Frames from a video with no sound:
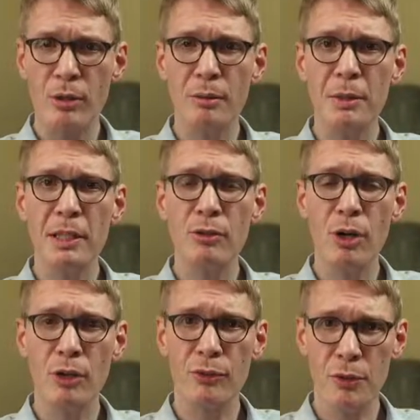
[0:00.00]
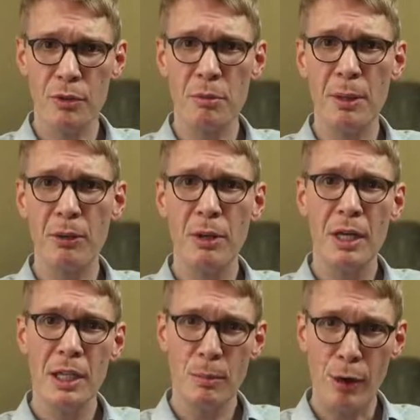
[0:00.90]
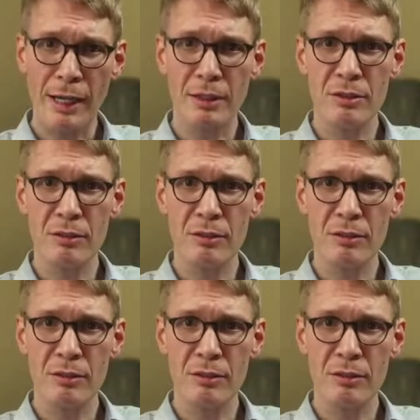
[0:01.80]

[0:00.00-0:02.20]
I mean, he talks first about the practice